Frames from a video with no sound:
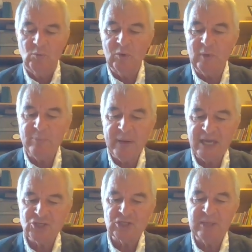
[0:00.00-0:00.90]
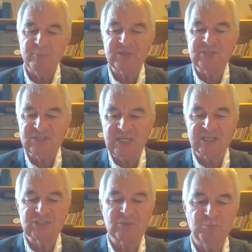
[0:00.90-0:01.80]
will we patiently
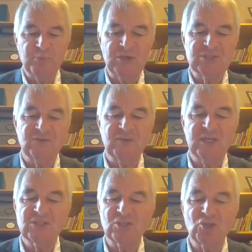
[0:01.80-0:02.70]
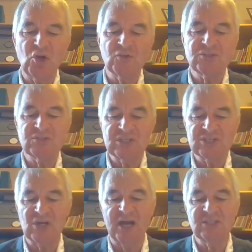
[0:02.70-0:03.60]
persist and persevere till God
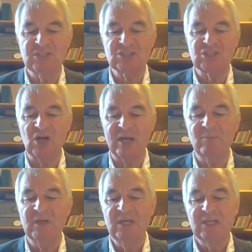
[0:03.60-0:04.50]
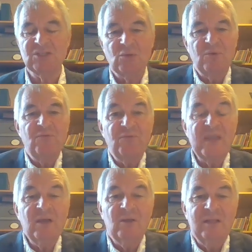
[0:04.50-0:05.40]
decides it's time to
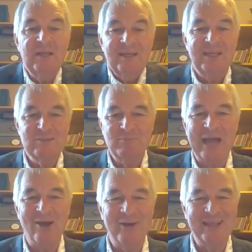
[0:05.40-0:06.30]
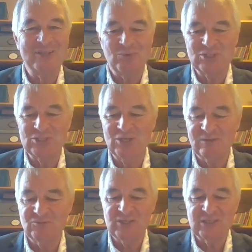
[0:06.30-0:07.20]
reveal his power in the
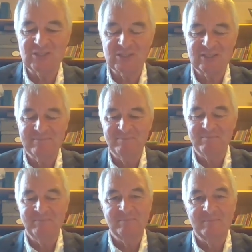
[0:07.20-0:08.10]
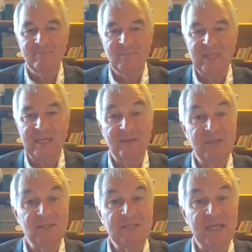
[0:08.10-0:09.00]
return of Jesus
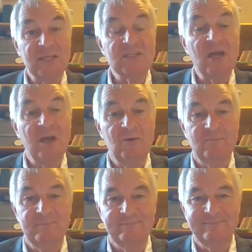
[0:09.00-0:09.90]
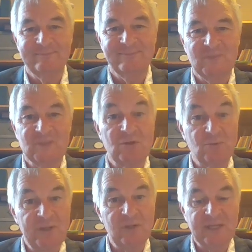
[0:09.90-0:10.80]
and then take us home to
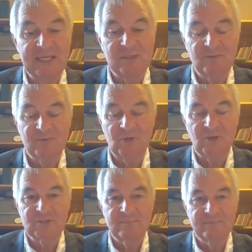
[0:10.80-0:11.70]
the real kingdom of God?